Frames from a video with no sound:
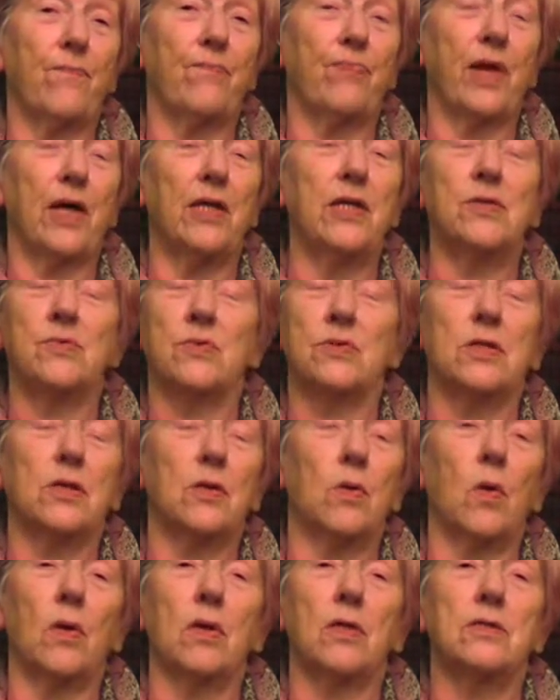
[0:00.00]
And this was a
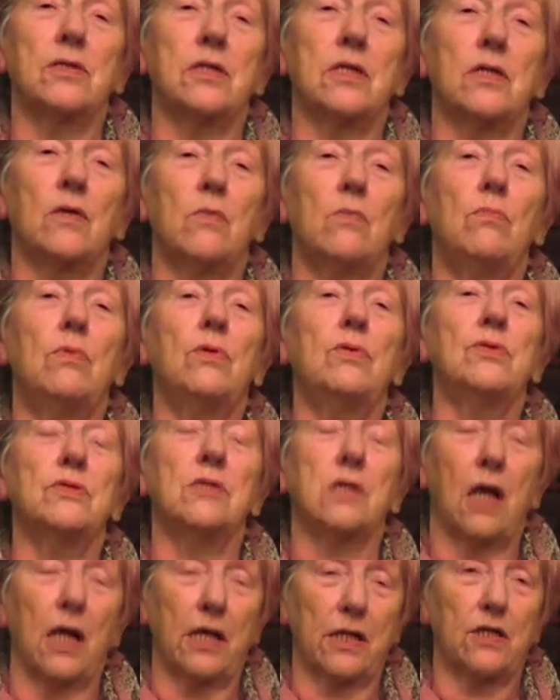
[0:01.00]
quality that Moose
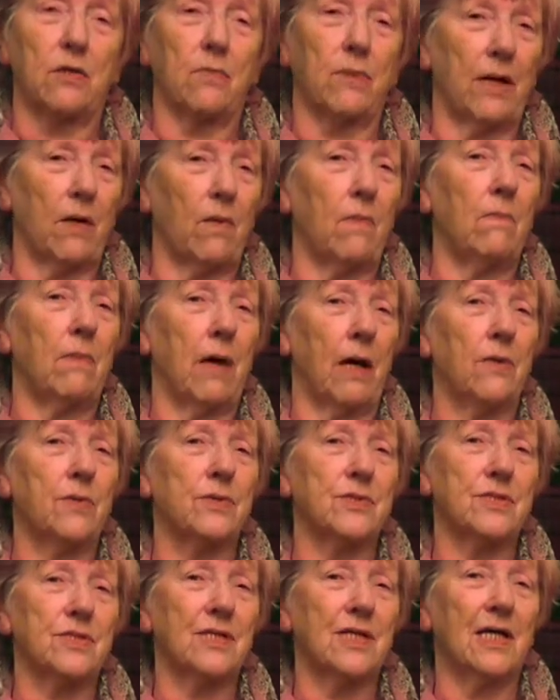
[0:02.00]
liked about
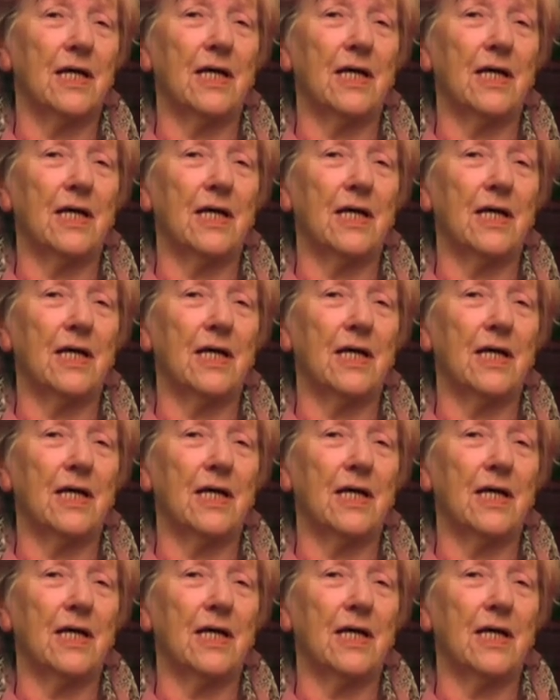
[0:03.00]
Mouse.